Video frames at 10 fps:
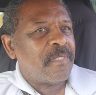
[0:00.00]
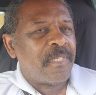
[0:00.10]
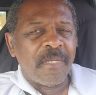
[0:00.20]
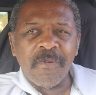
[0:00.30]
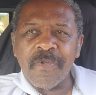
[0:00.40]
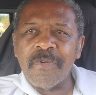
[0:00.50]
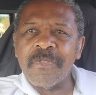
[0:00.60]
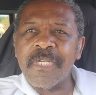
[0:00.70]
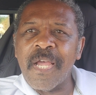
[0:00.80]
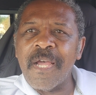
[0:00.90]
They were
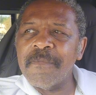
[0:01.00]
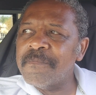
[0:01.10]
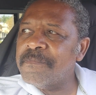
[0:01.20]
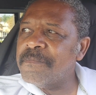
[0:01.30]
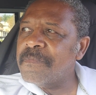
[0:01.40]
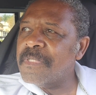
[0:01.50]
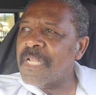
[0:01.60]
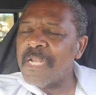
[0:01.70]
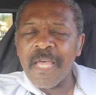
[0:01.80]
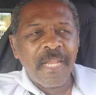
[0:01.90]
on top.
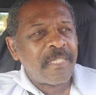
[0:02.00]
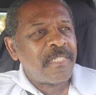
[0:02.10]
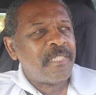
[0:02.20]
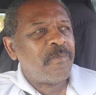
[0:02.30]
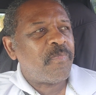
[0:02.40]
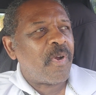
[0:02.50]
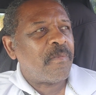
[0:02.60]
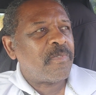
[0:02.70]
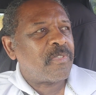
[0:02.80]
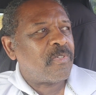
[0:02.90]
A lot of these
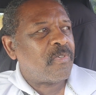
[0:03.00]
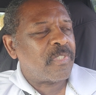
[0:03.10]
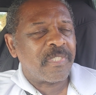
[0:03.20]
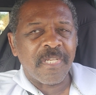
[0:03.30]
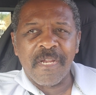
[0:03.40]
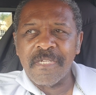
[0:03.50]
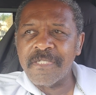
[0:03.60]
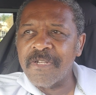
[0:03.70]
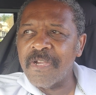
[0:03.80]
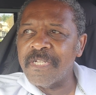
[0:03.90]
department stores
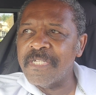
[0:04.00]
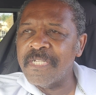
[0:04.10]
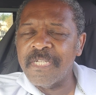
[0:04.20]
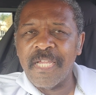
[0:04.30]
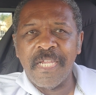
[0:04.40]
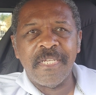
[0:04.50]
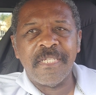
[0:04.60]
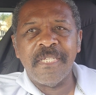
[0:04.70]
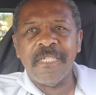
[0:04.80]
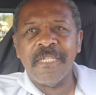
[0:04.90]
started in the
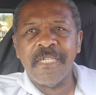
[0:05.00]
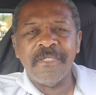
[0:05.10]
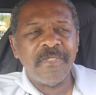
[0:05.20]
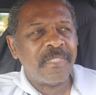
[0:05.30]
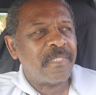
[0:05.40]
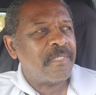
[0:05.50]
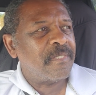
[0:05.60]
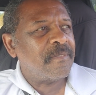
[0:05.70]
1800s.